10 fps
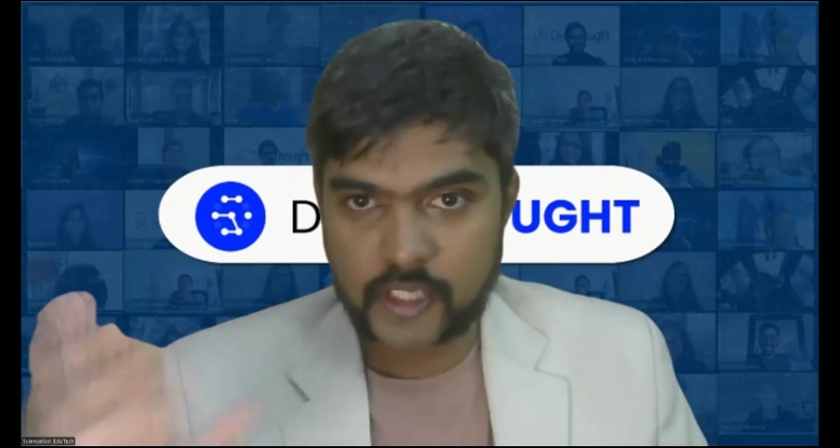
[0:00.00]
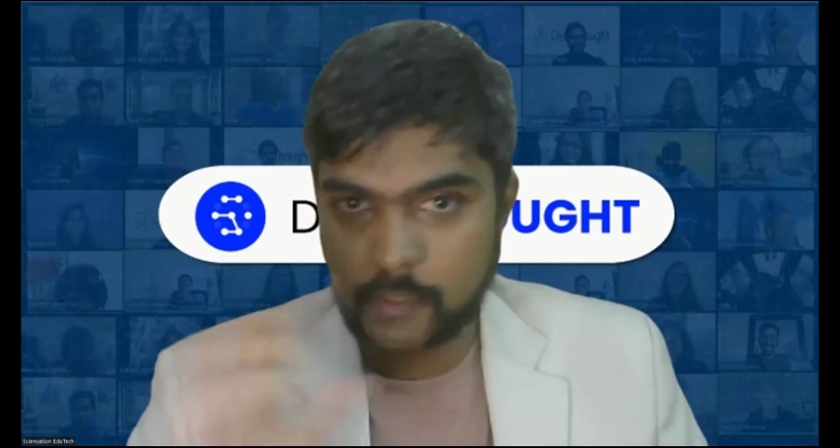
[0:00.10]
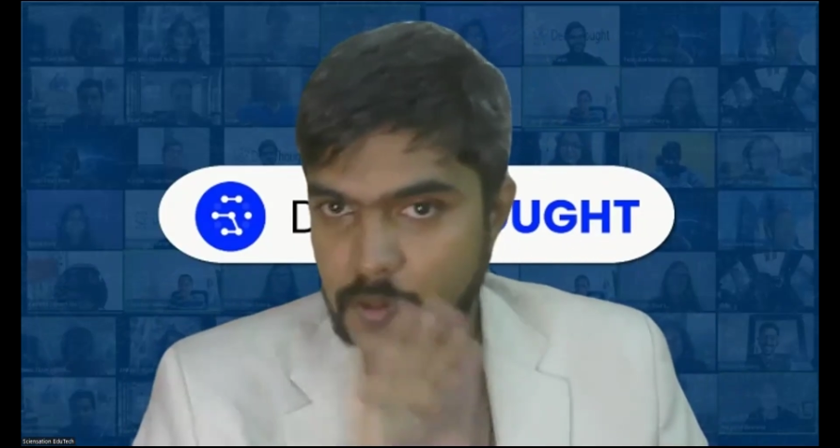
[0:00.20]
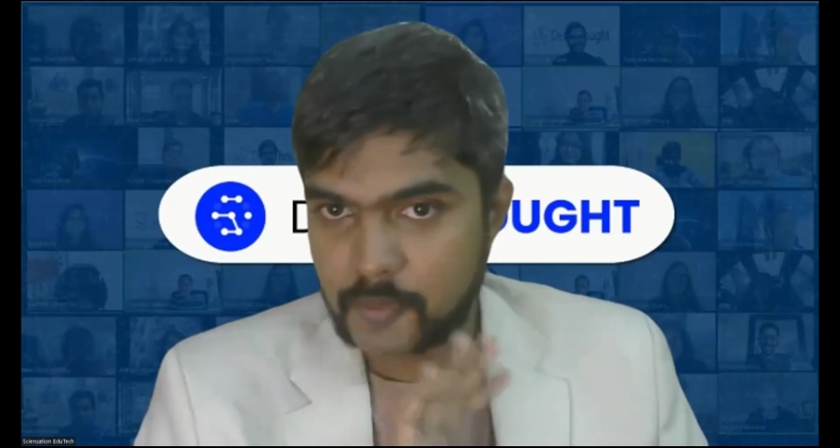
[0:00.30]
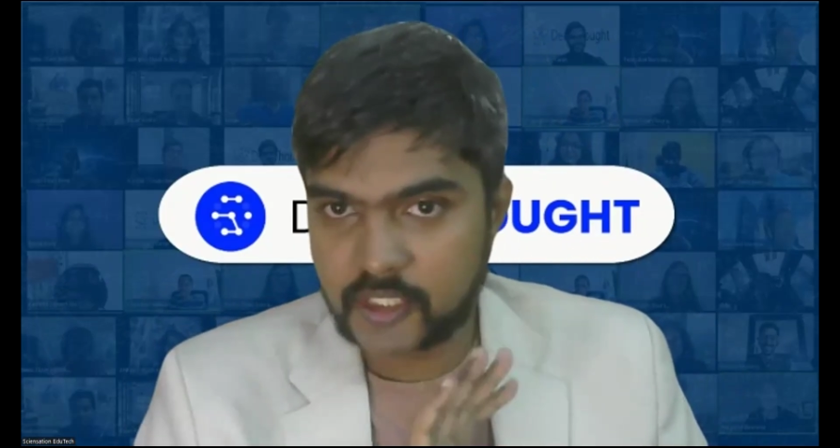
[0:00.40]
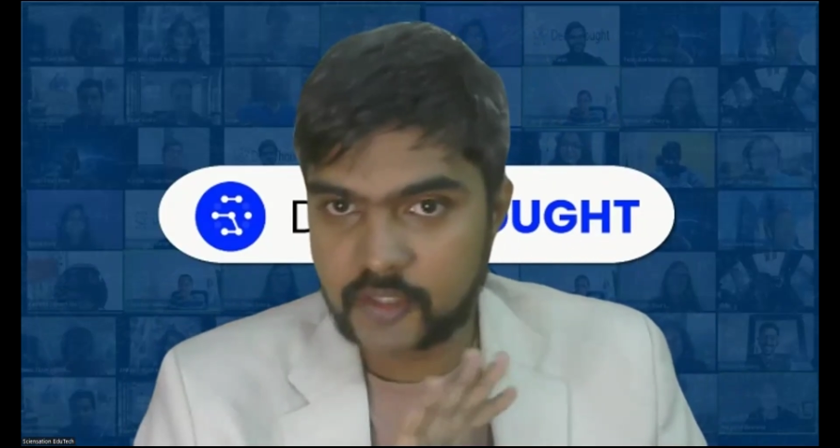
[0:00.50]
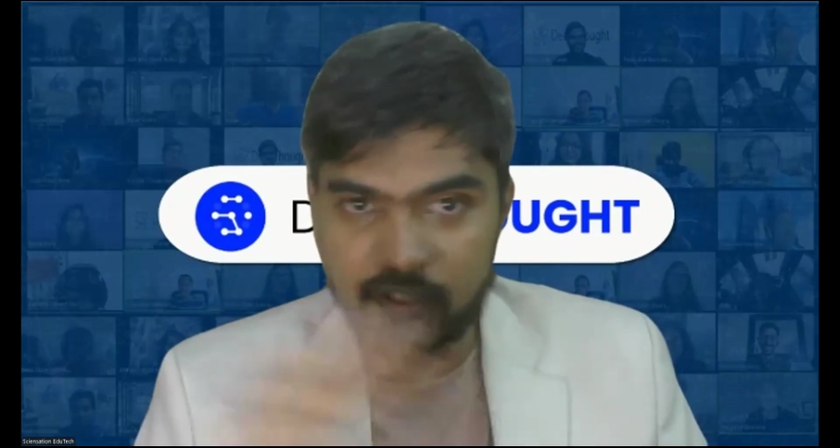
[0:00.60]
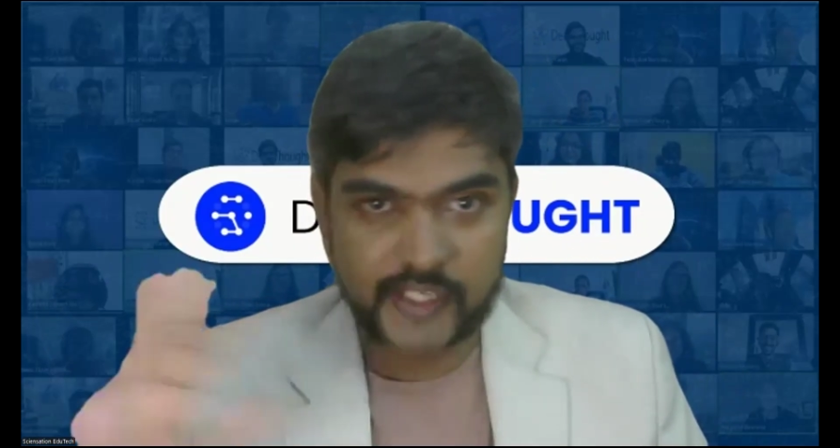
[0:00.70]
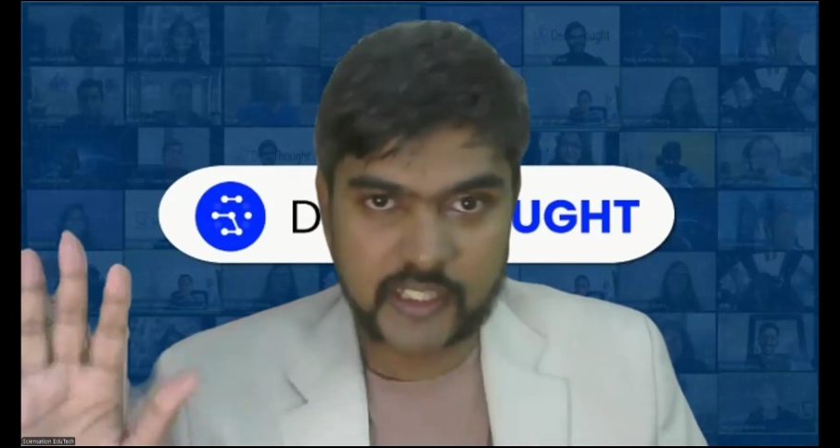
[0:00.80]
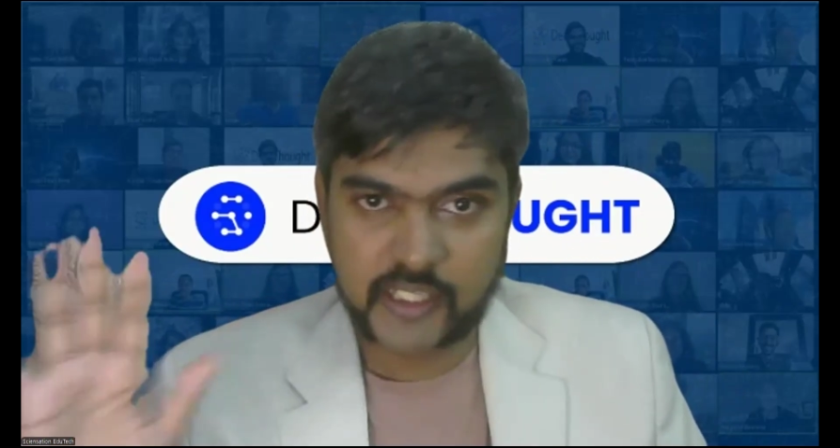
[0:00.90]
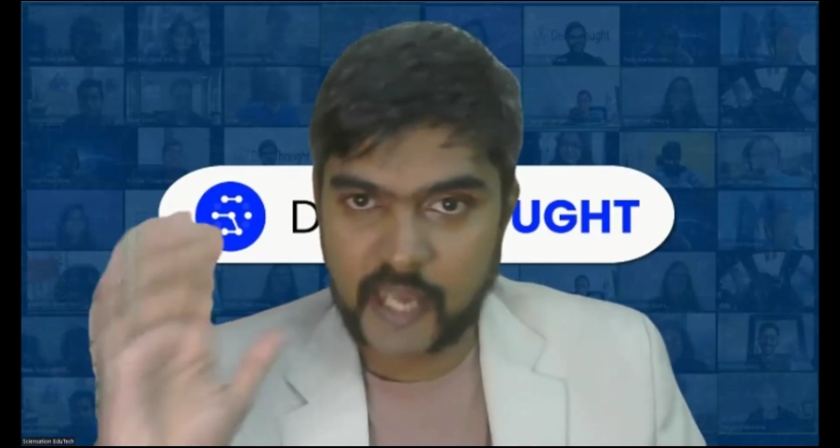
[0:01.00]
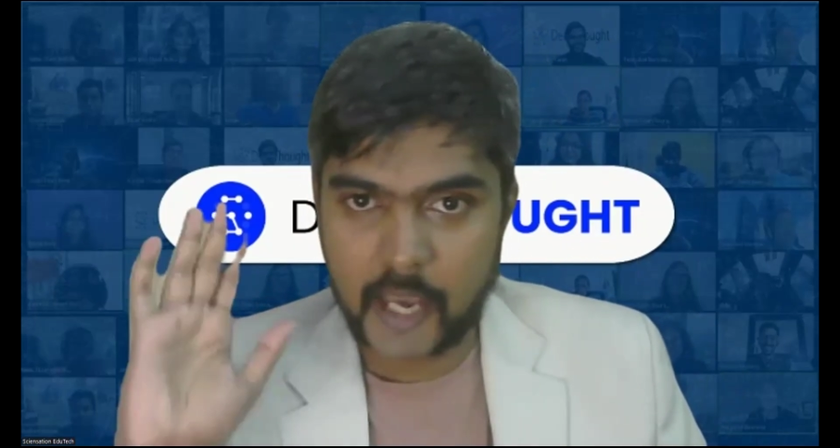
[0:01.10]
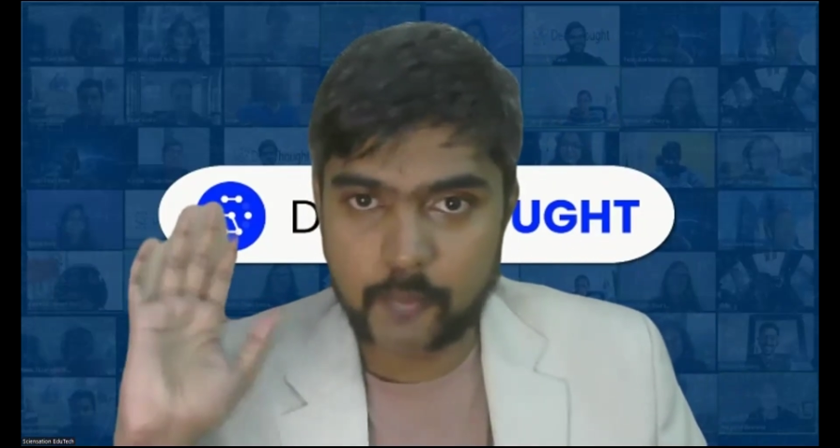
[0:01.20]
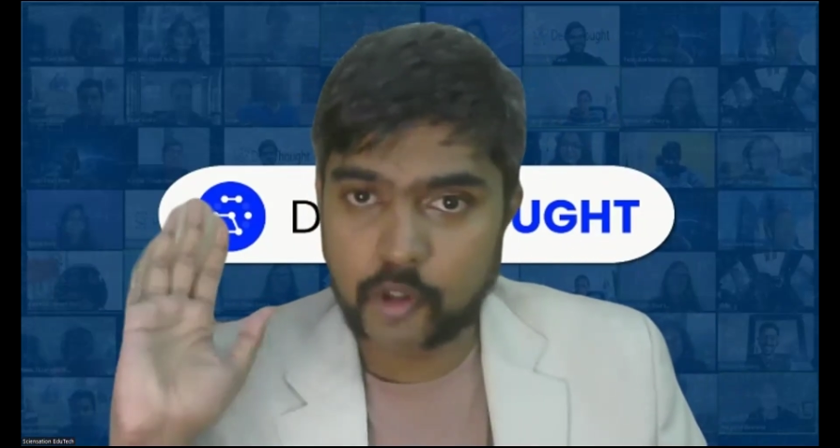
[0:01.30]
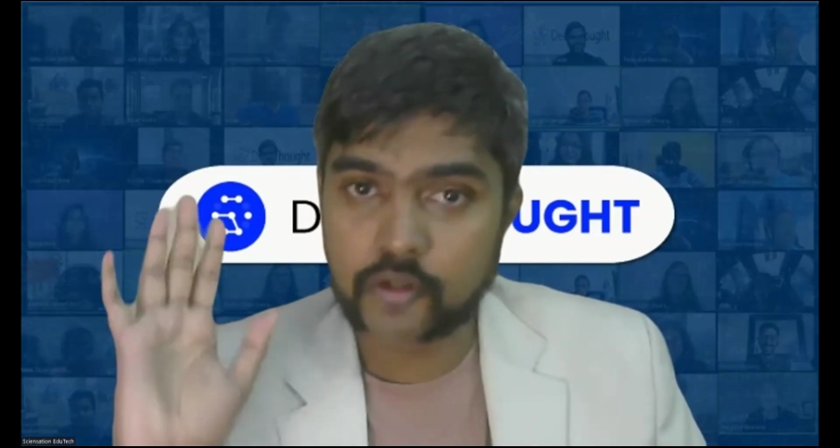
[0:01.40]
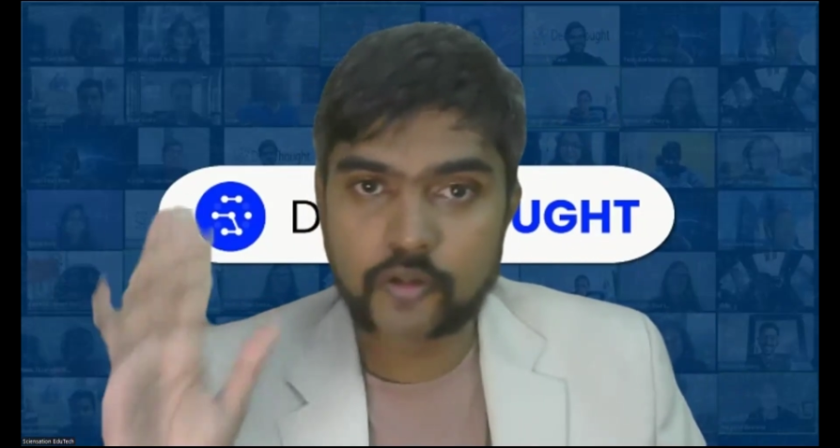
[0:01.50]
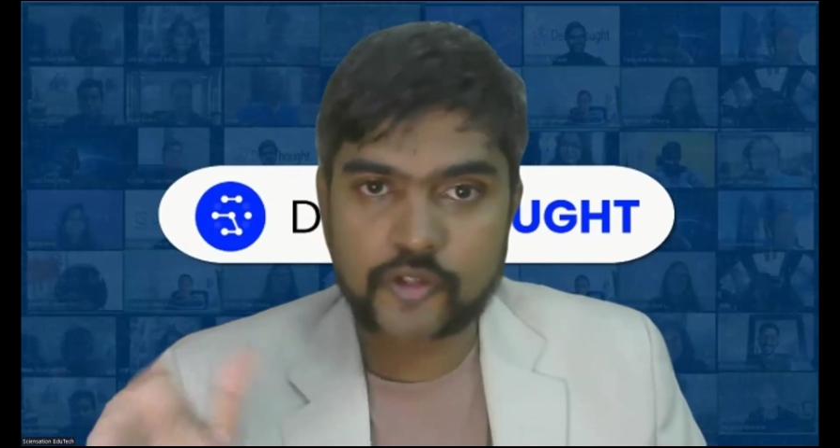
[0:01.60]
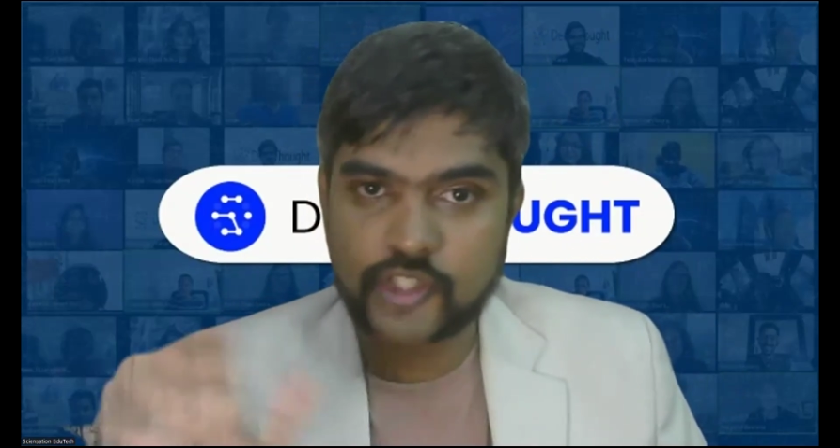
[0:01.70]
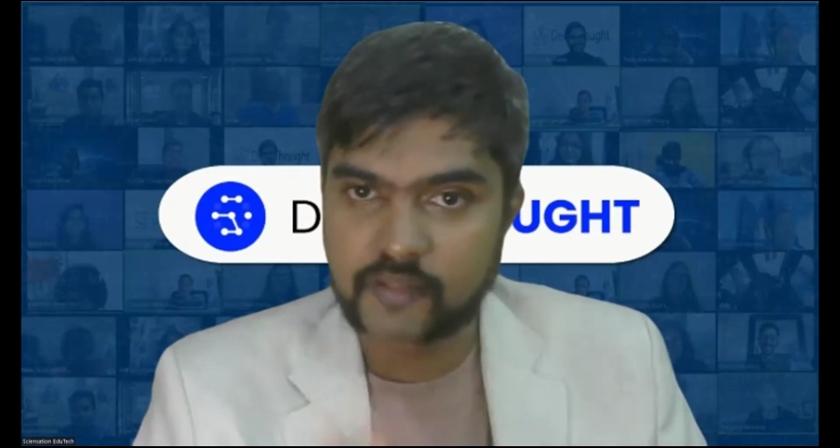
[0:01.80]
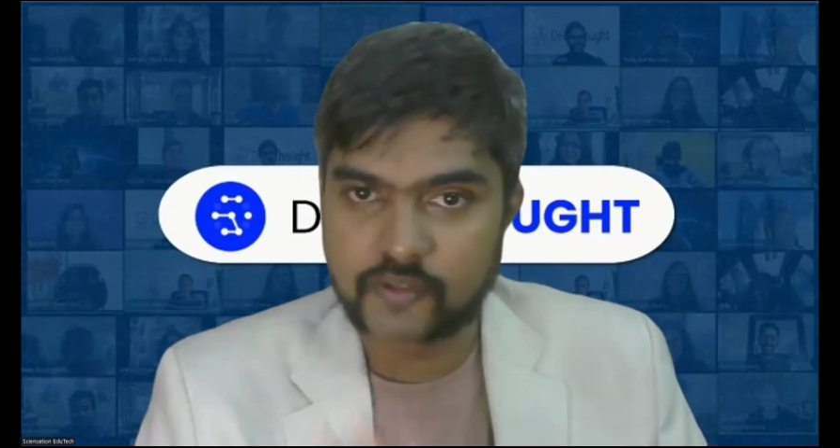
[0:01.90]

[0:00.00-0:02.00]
Let me make it very clear. I'm not going to check